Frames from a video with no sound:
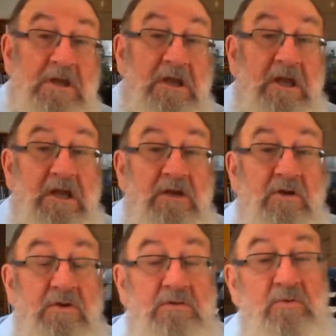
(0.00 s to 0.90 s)
And
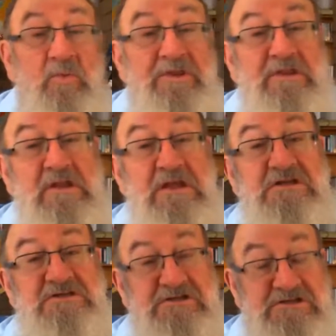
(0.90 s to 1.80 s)
with the
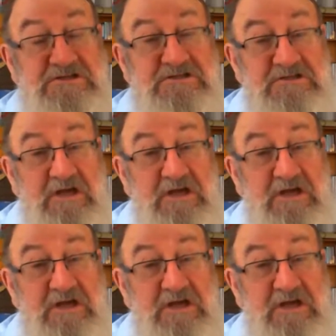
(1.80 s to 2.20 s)
innocents,